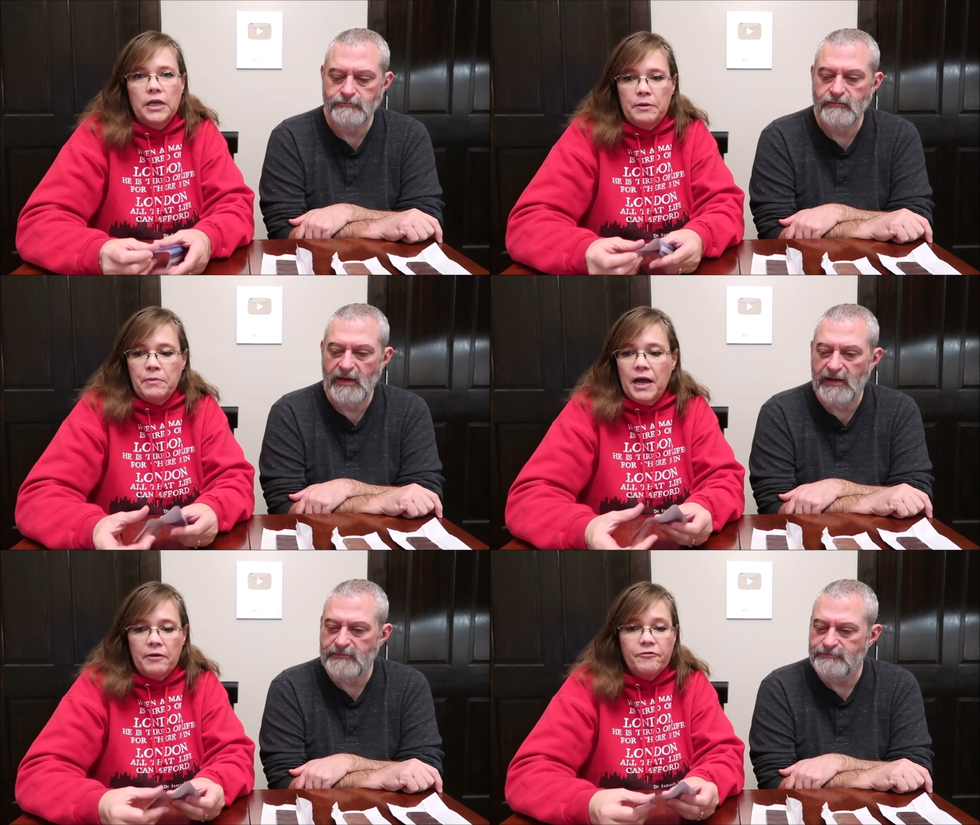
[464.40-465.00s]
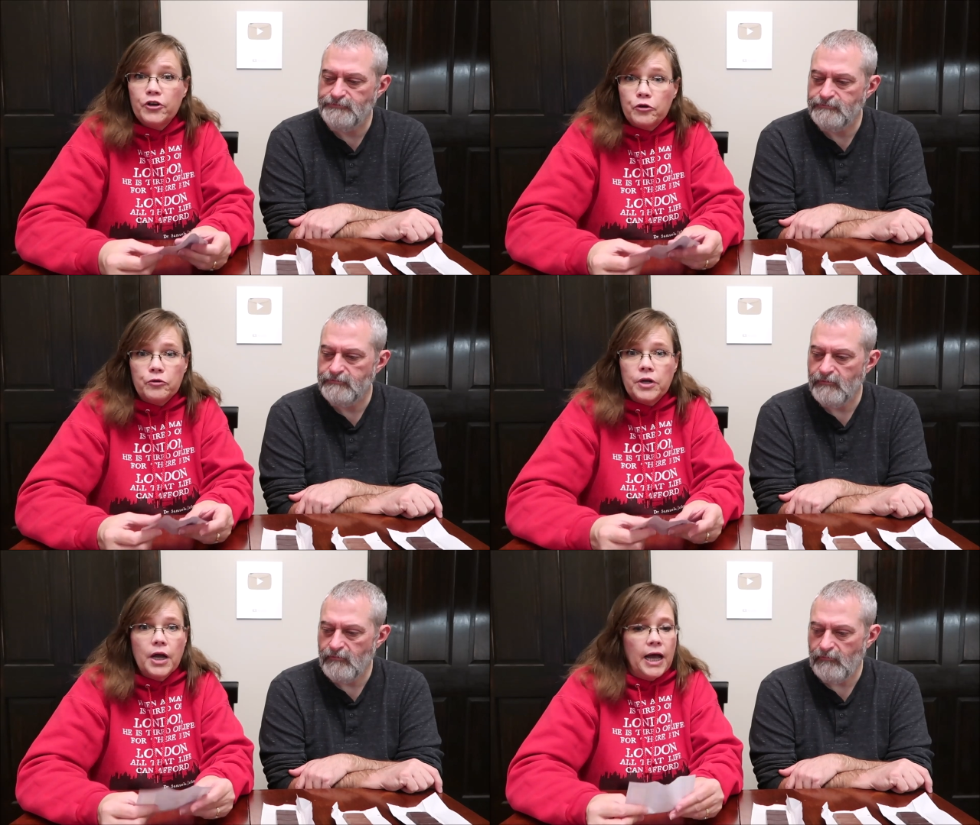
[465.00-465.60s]
Speaker 1: in yeah. my
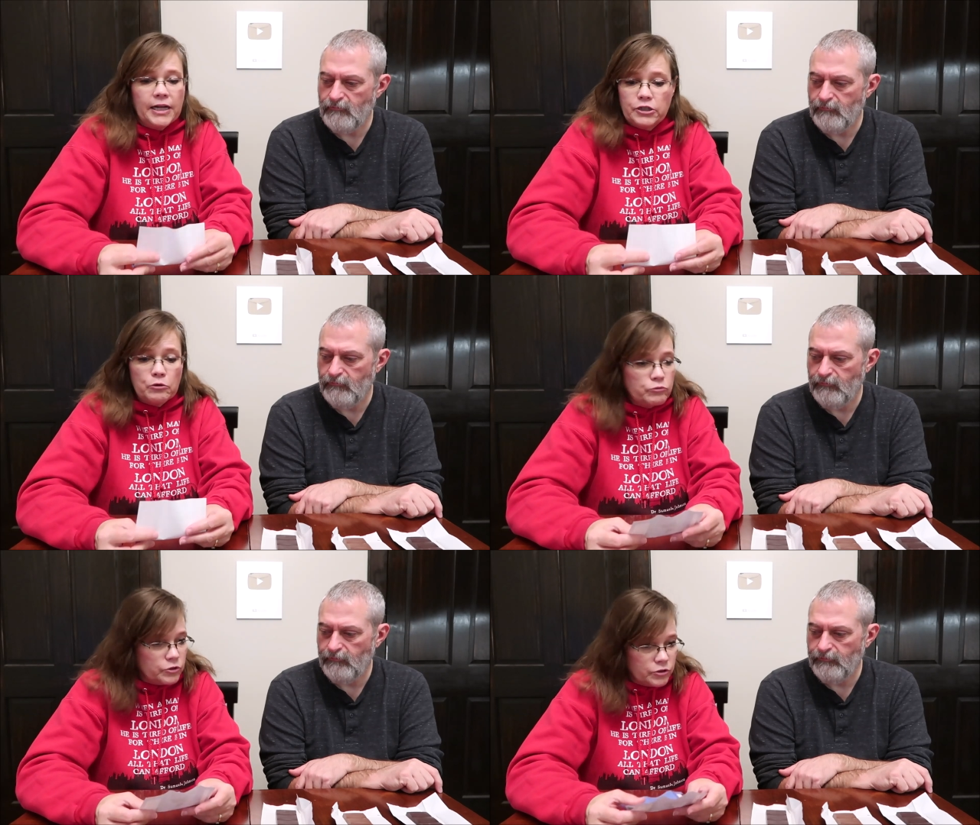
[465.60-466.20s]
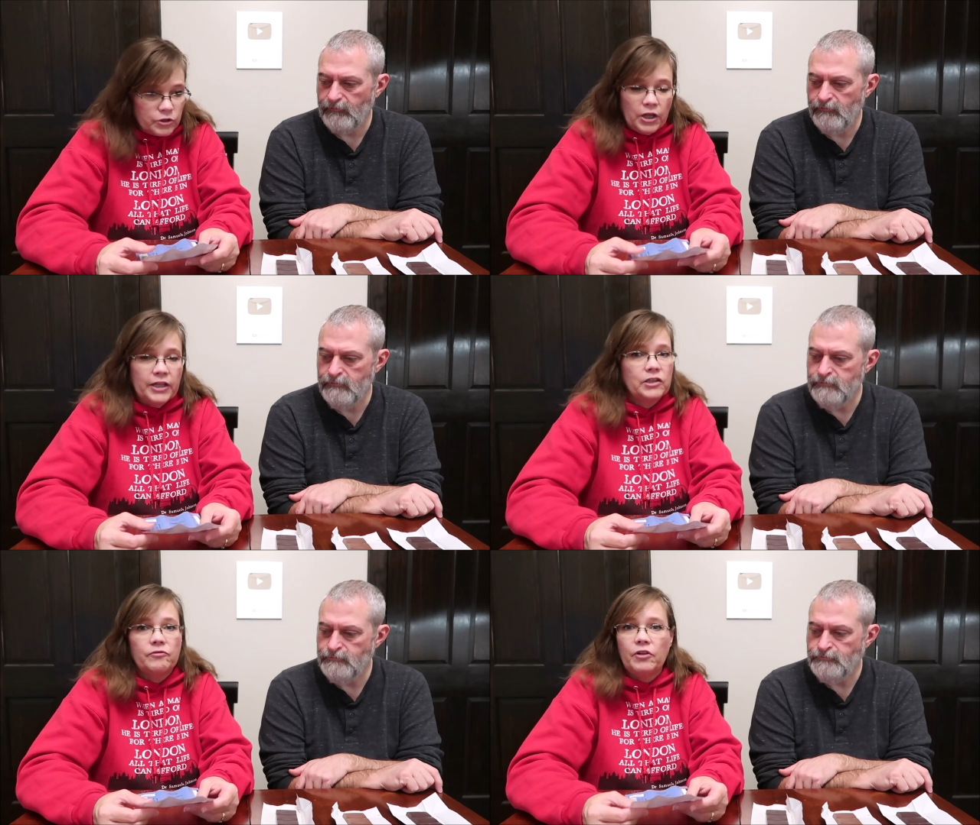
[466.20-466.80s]
food. I don't
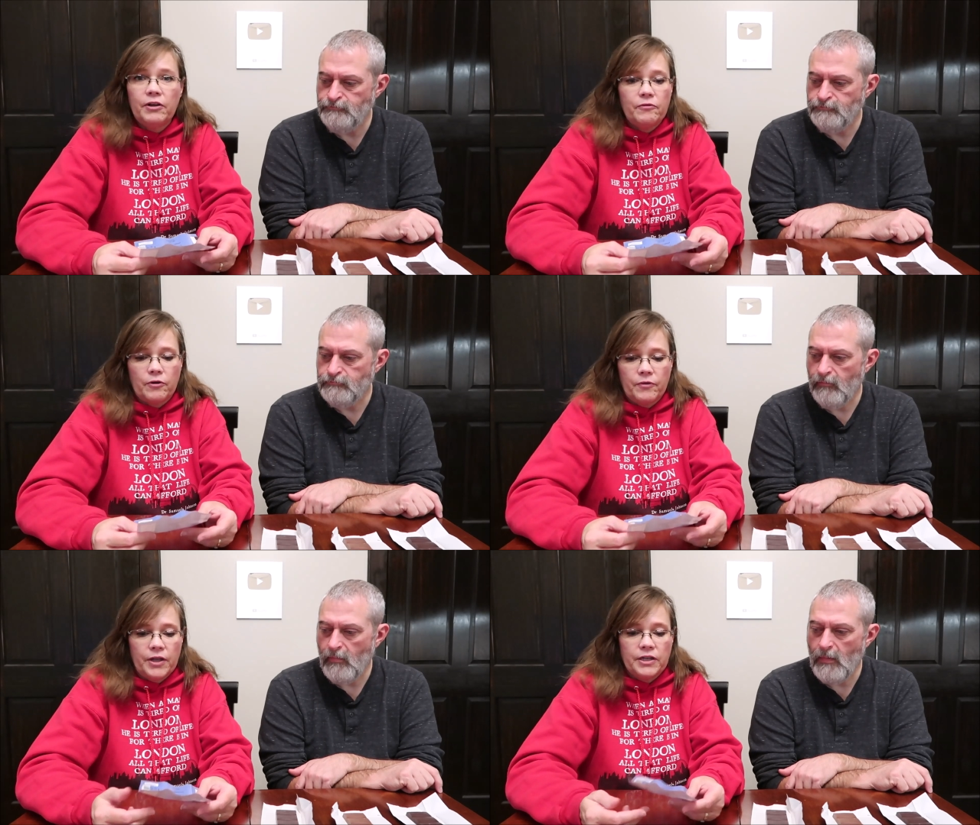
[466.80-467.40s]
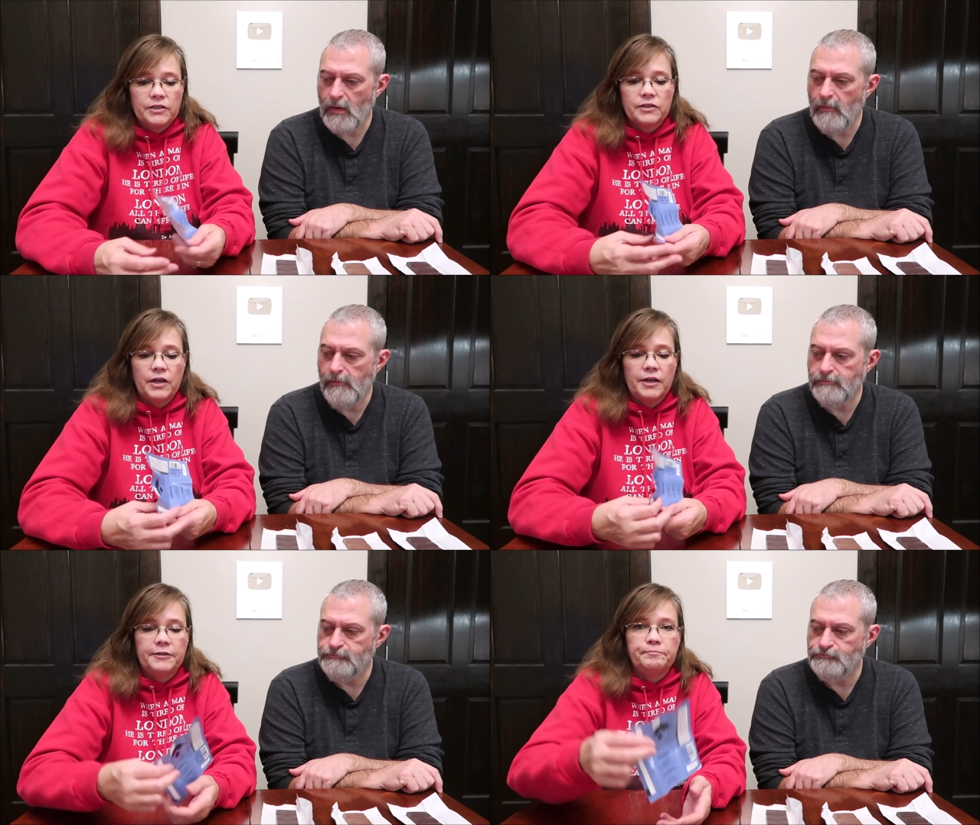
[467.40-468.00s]
like the flavor of that.
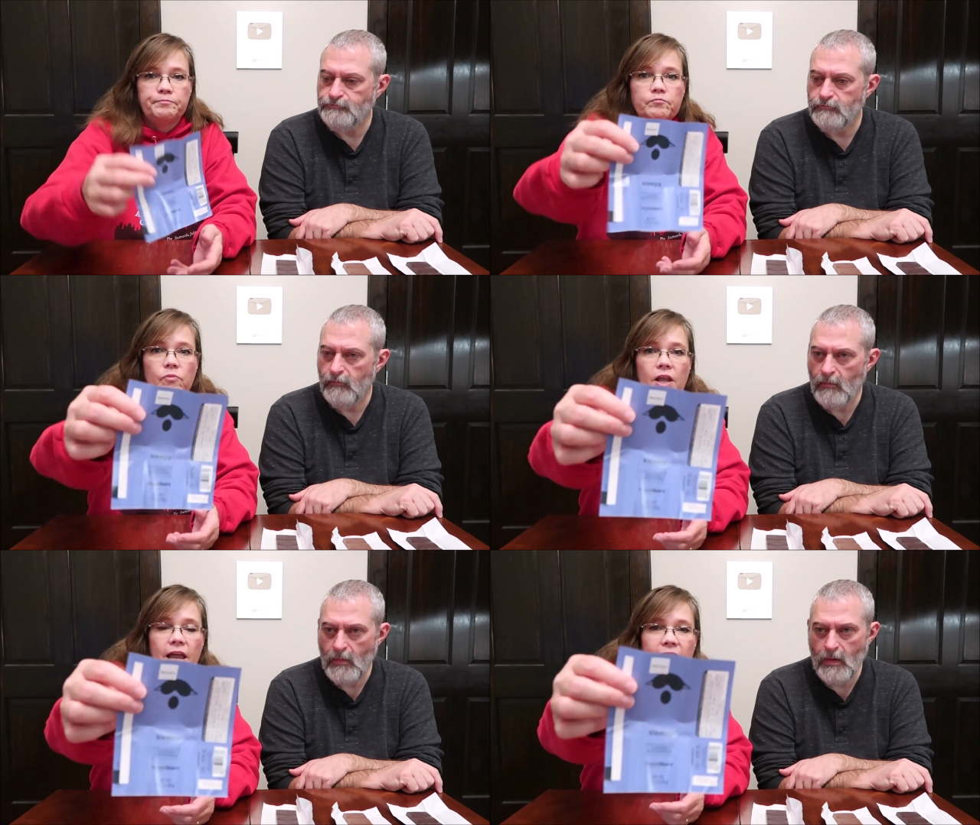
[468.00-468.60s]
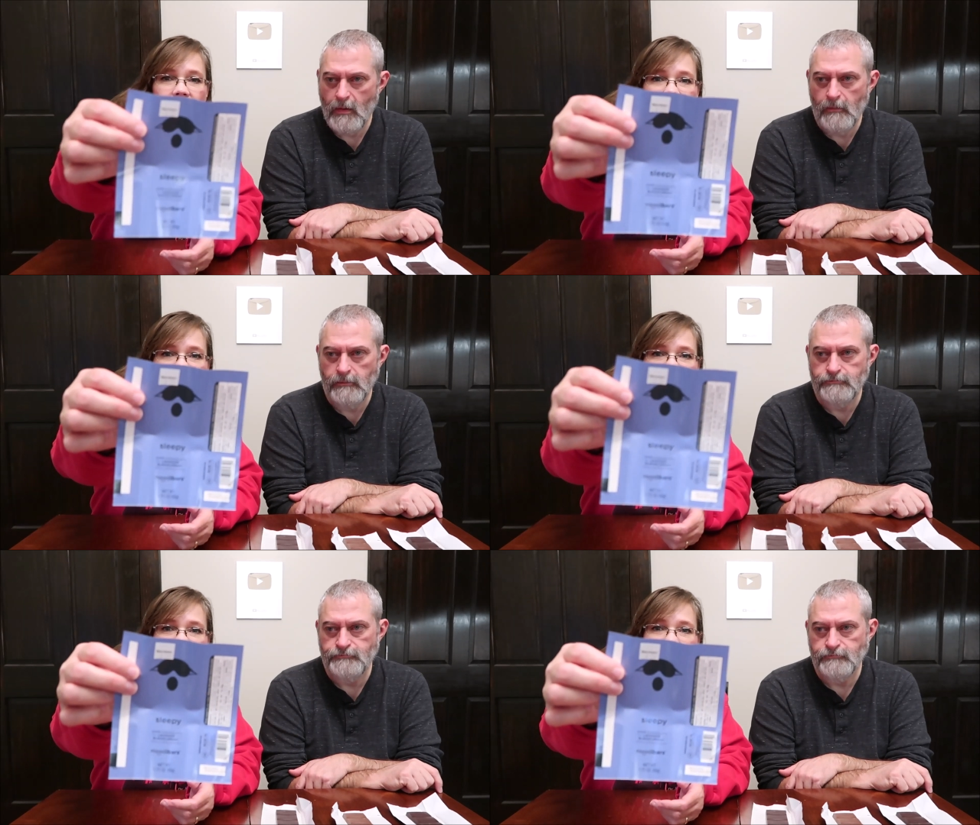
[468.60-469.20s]
Um, he has
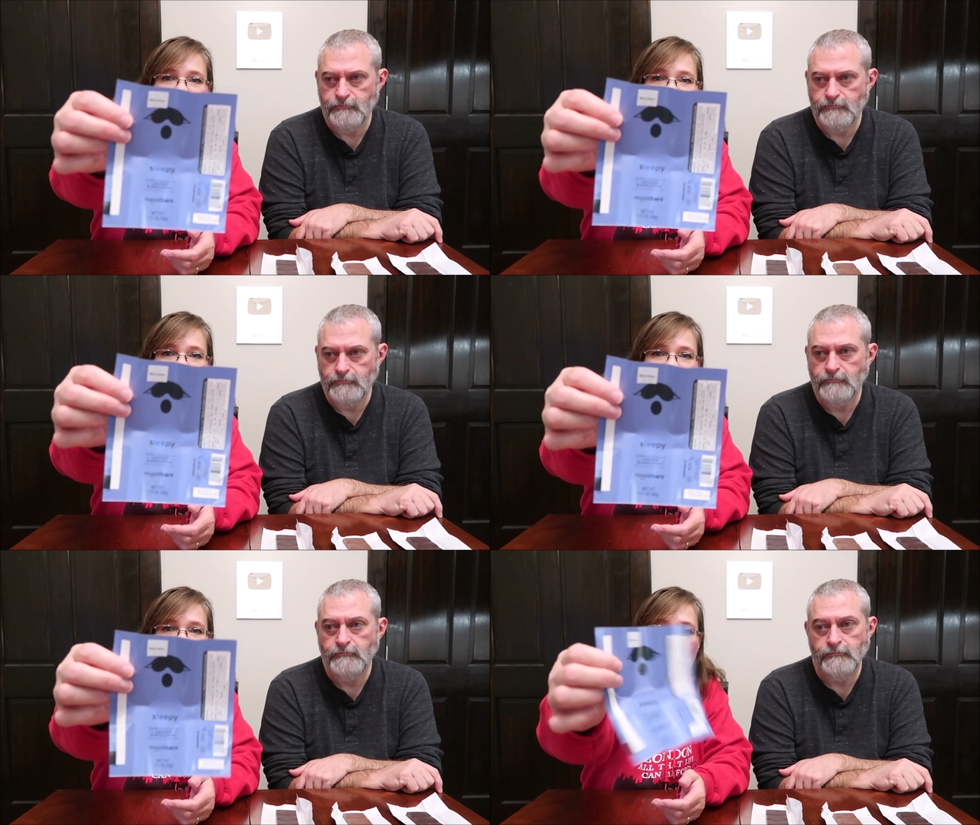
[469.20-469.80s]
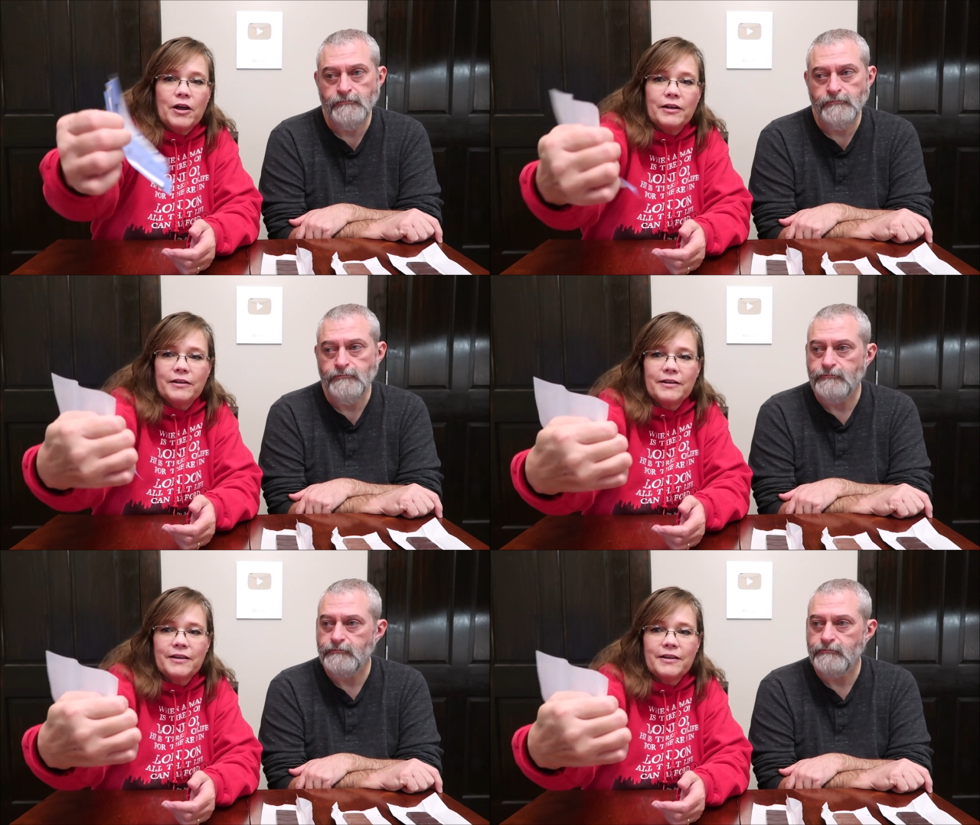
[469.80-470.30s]
a sleep mask on.